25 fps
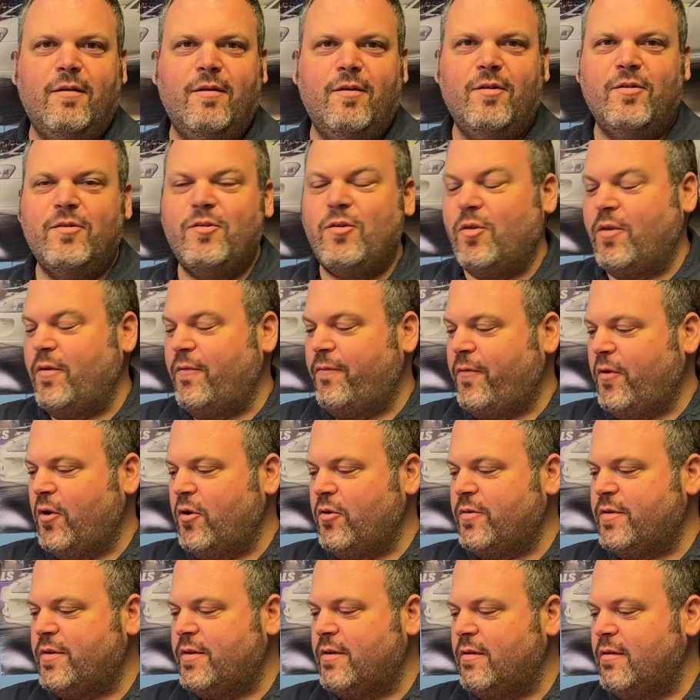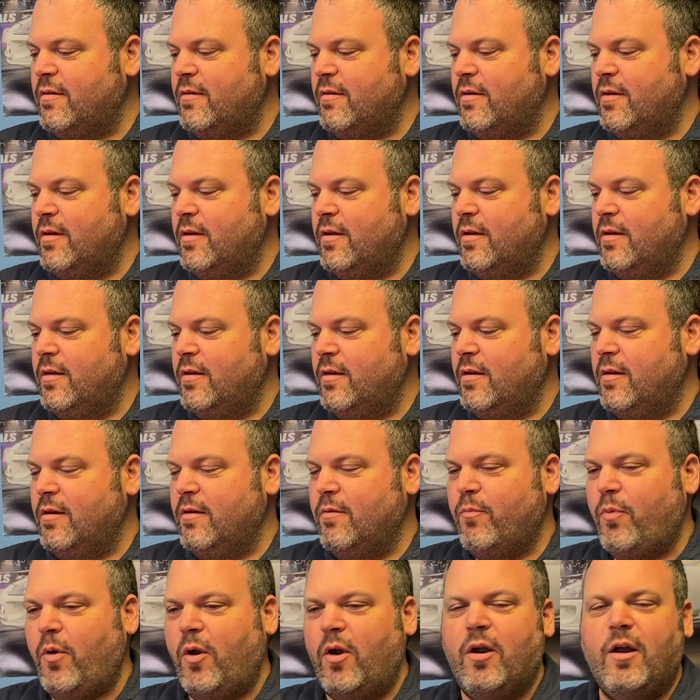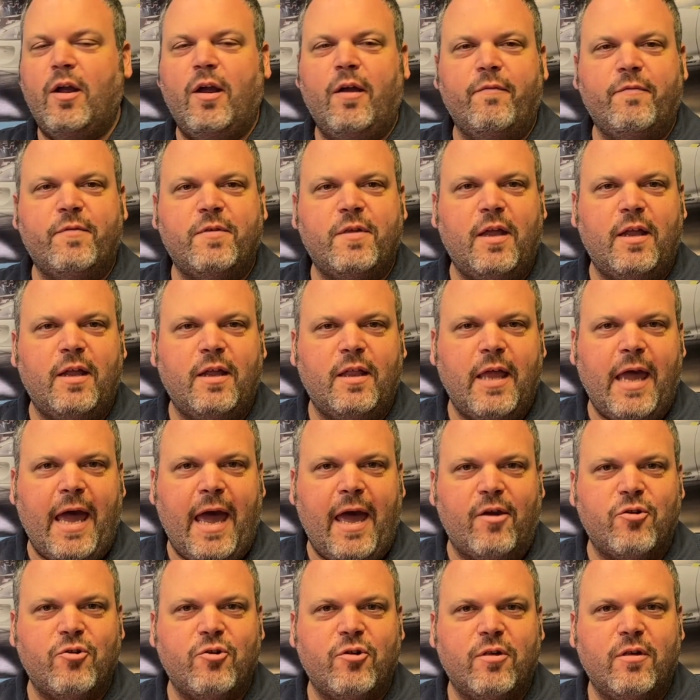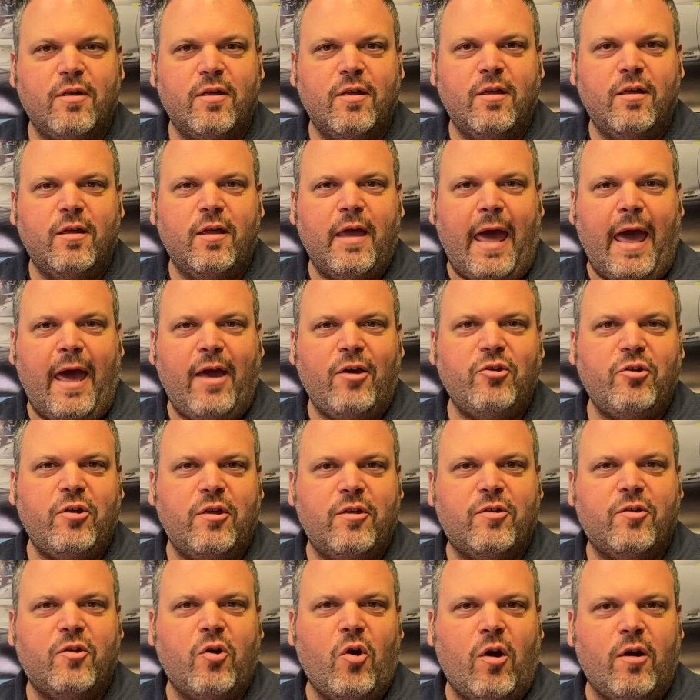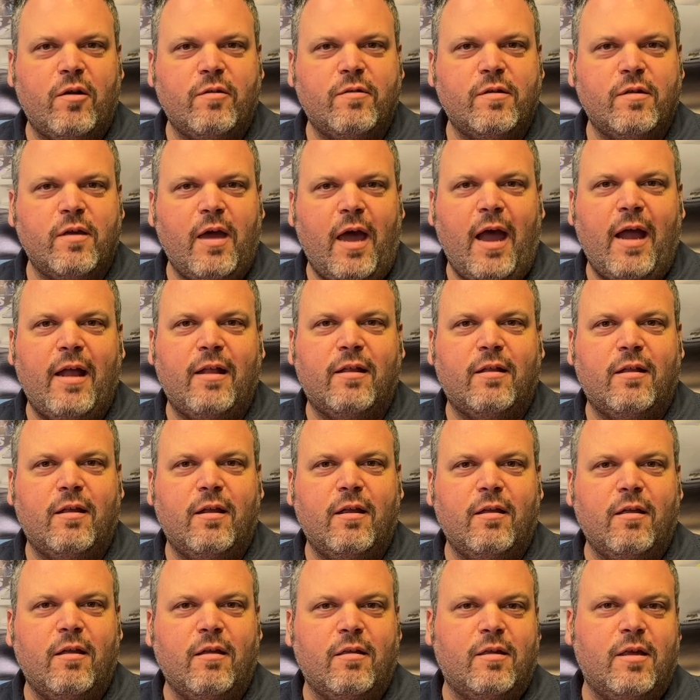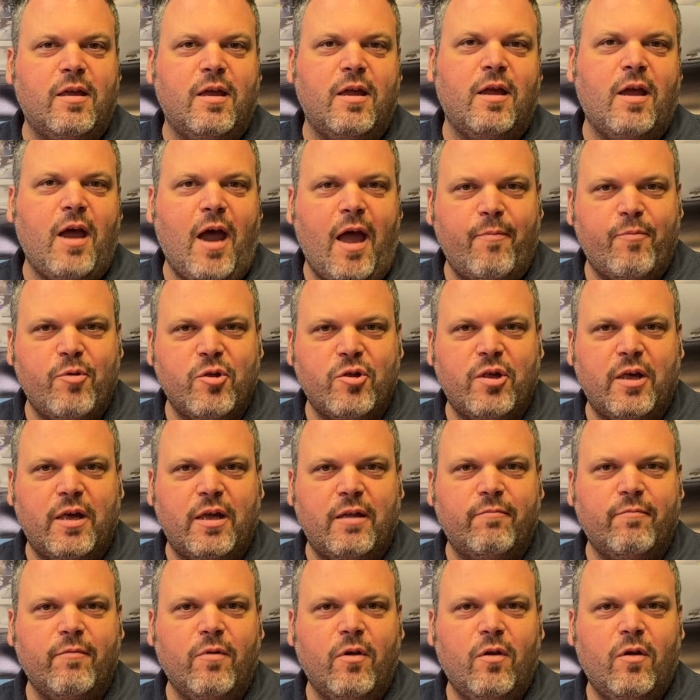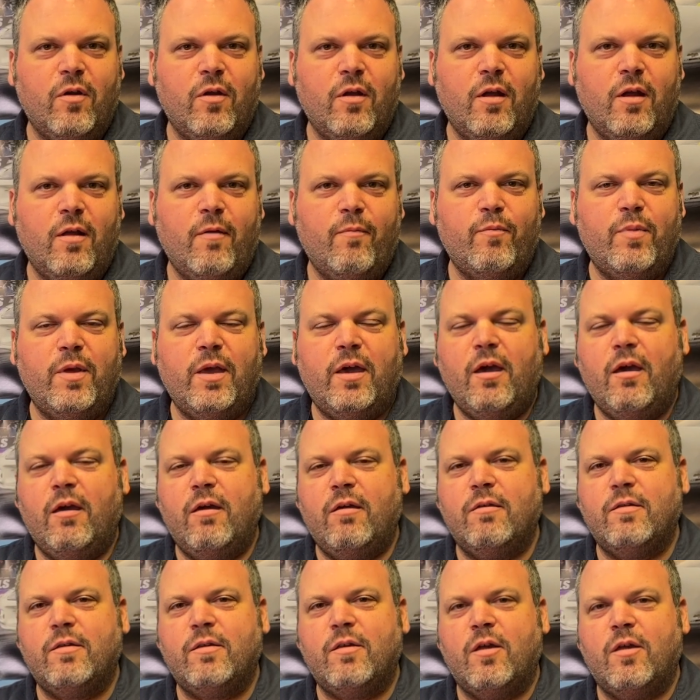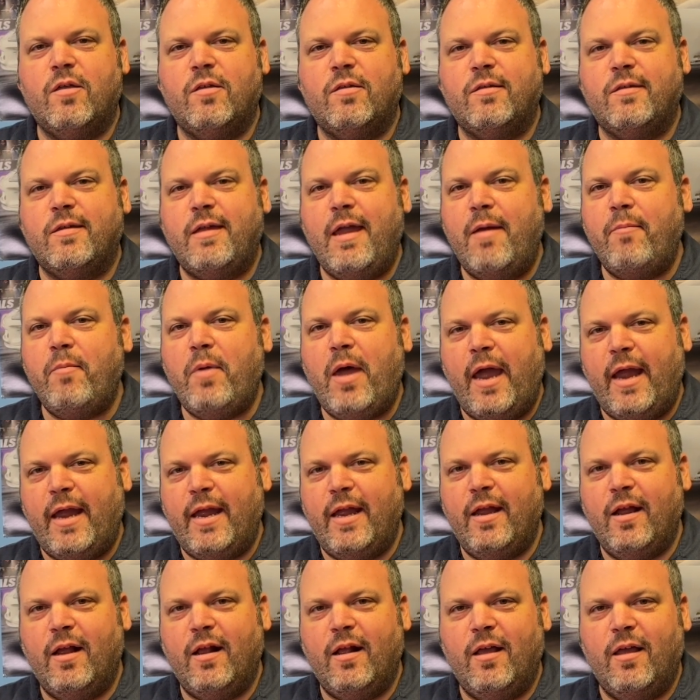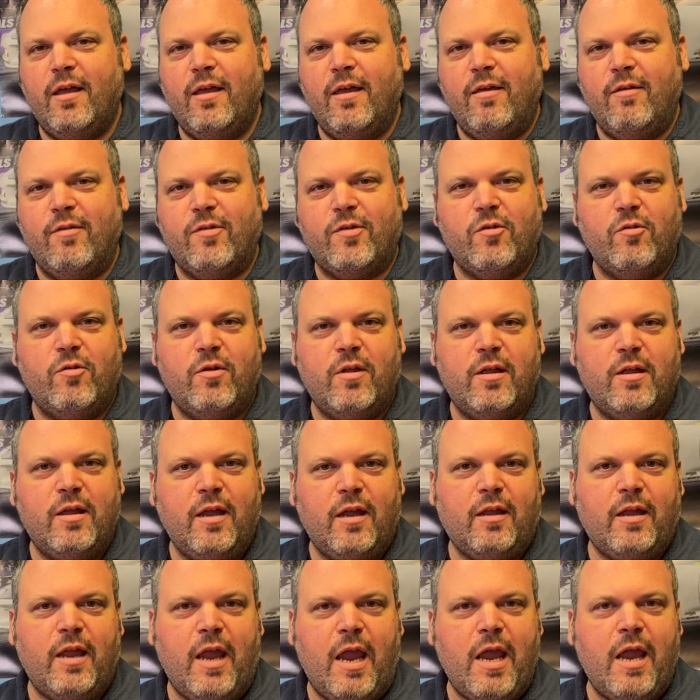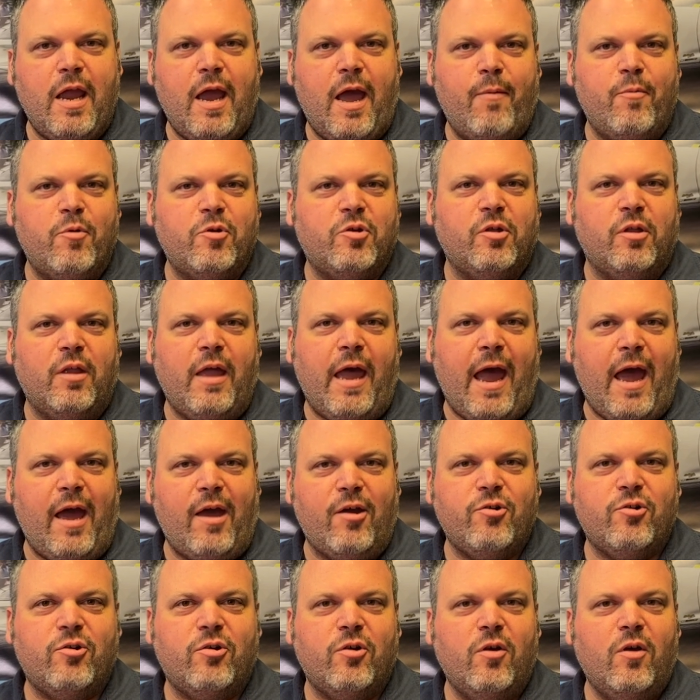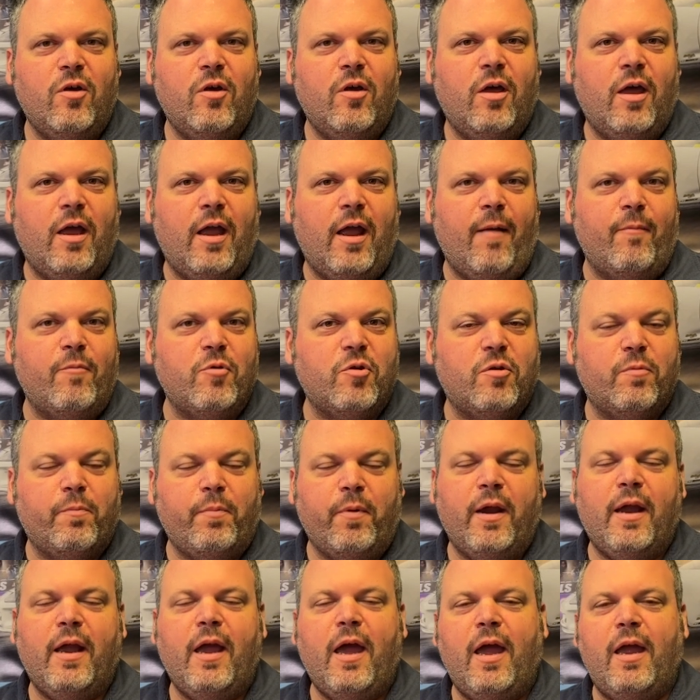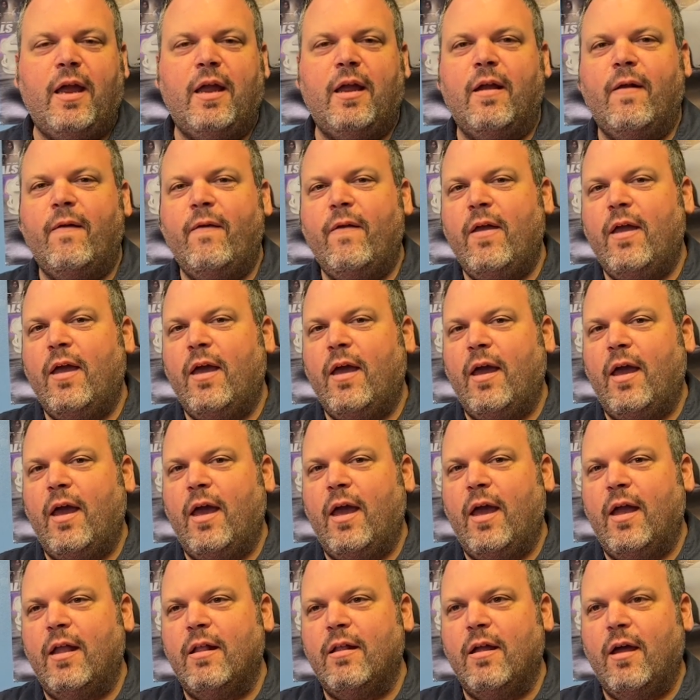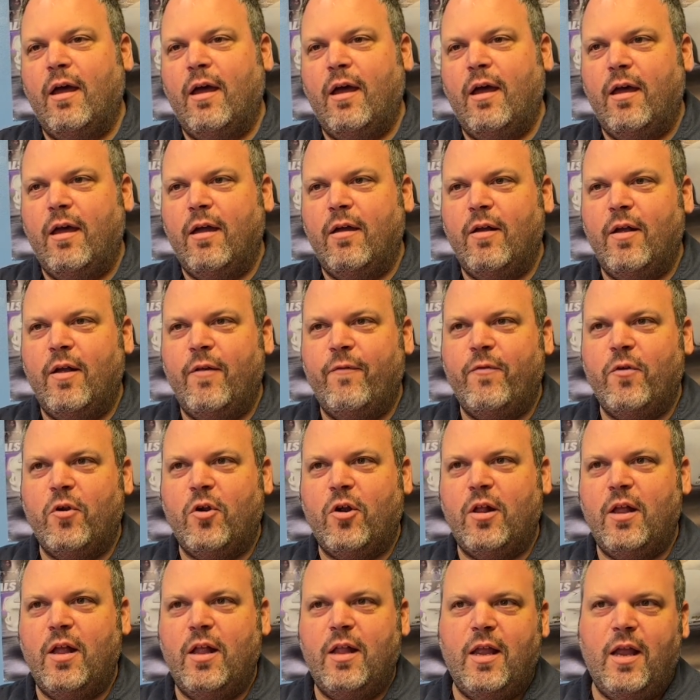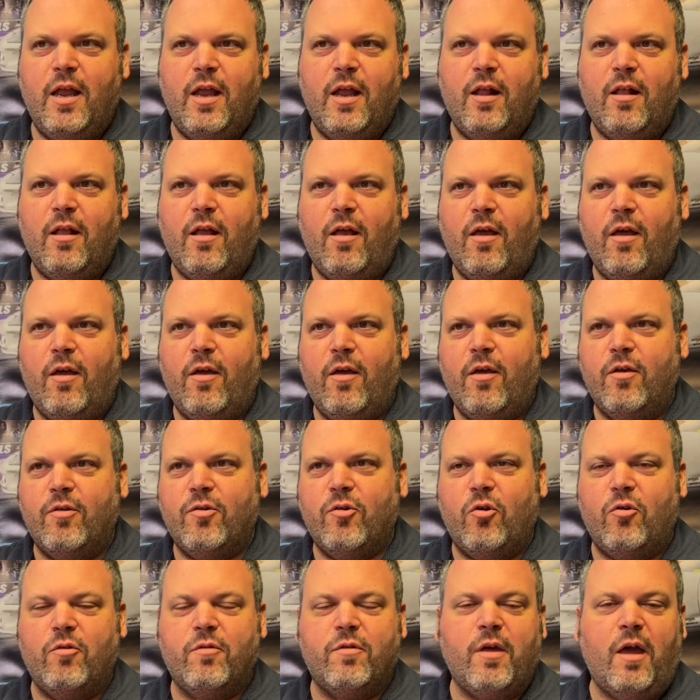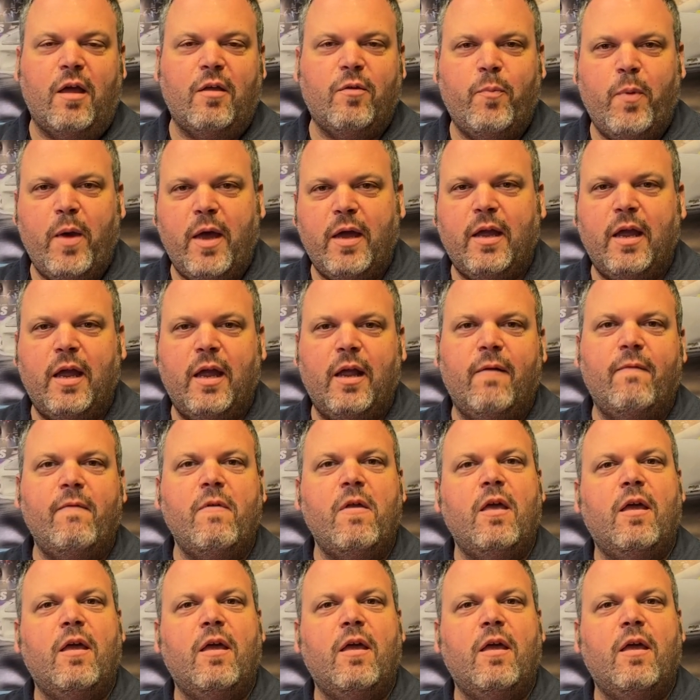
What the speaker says: So the first part of setting lash actually starts at the seat and guide machine, because stem height is going to dictate how much lash, how much spring height, and if you're going to need a certain size bucket.